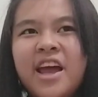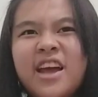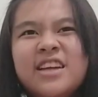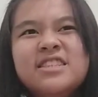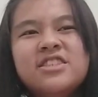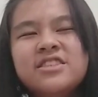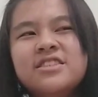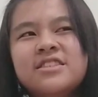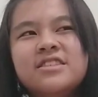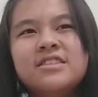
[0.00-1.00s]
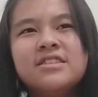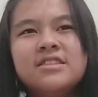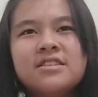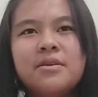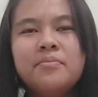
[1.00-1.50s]

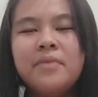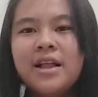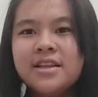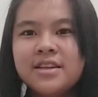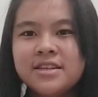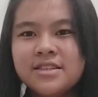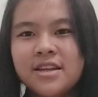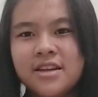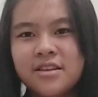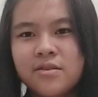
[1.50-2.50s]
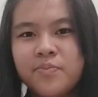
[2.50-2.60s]
Asian melodies in it.